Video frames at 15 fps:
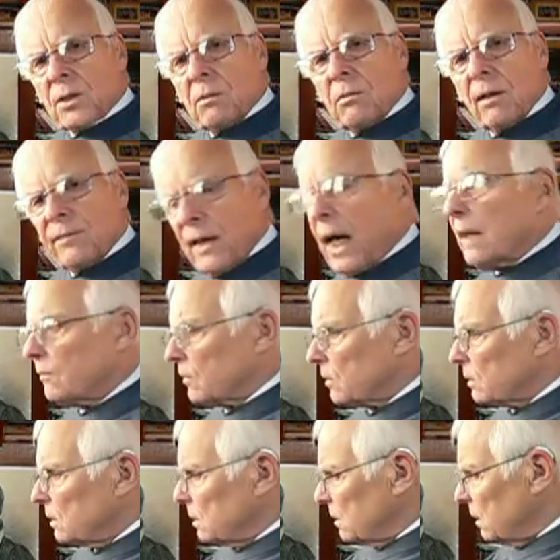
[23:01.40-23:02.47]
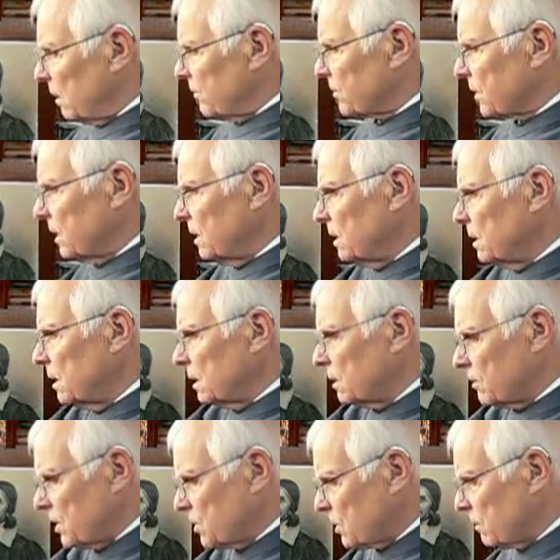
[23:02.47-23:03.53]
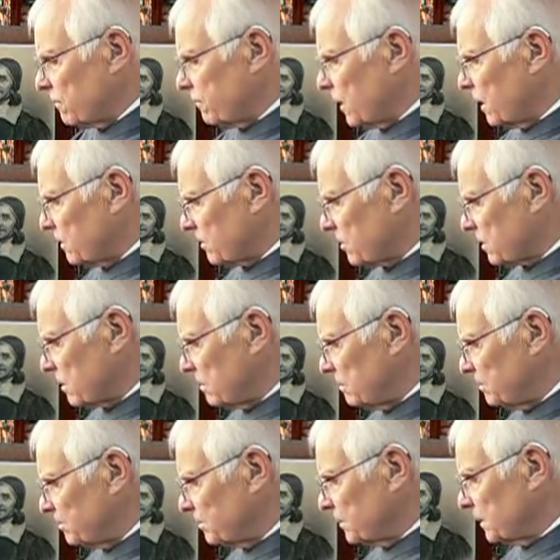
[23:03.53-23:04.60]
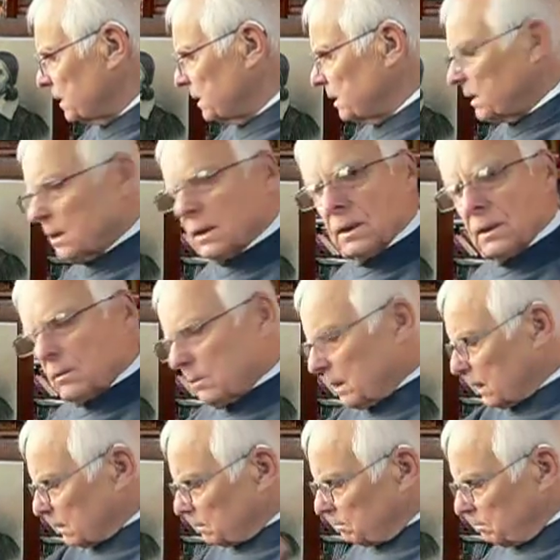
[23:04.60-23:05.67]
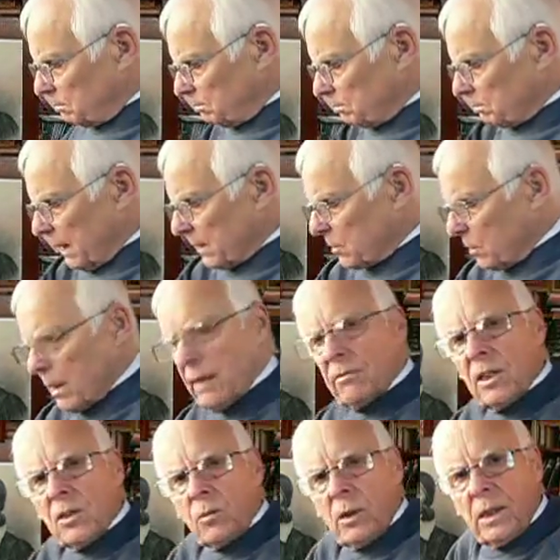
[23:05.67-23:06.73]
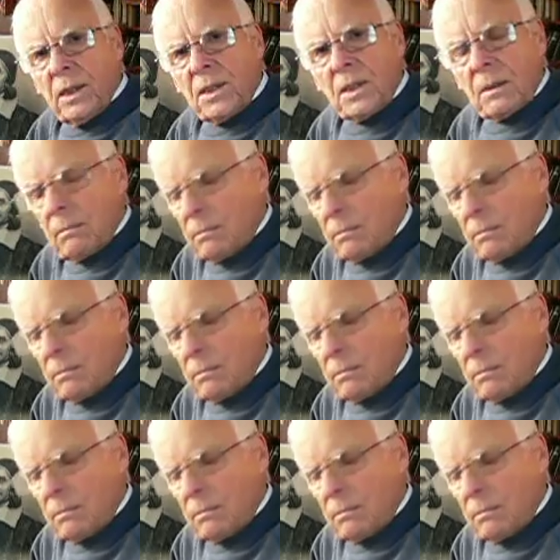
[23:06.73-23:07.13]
a revival of the Christian faith. Well, Matthew Henry's words,